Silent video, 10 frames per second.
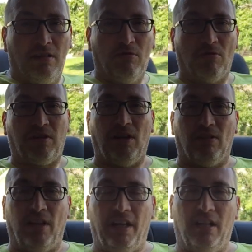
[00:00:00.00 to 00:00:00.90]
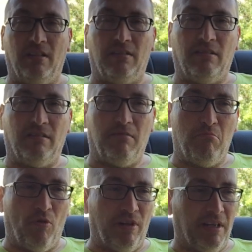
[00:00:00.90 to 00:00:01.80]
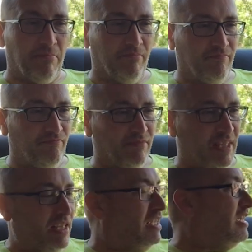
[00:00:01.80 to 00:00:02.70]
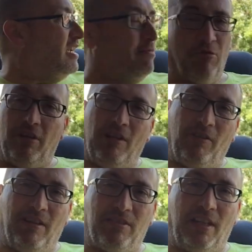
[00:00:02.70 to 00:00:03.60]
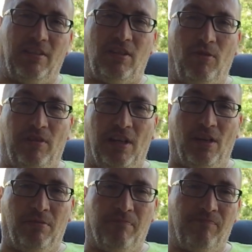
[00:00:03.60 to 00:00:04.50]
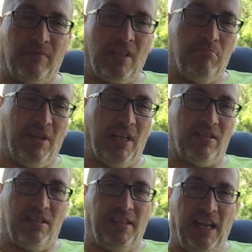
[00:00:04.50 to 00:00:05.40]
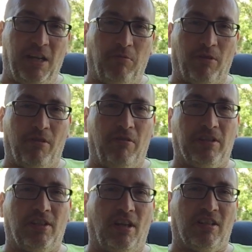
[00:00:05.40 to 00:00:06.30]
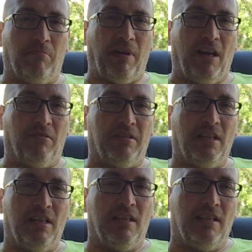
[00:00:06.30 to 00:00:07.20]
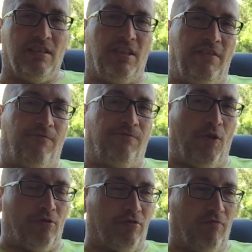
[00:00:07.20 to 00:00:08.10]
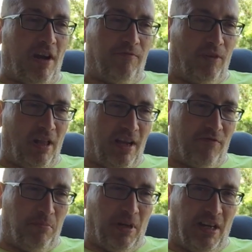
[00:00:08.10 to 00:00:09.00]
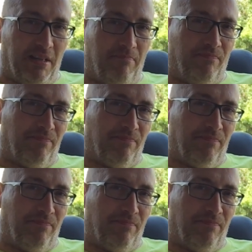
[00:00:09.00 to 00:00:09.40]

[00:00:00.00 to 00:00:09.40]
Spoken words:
North Carolina morning, and we're in our outside studio because today we're going to talk about the first rifle I ever bought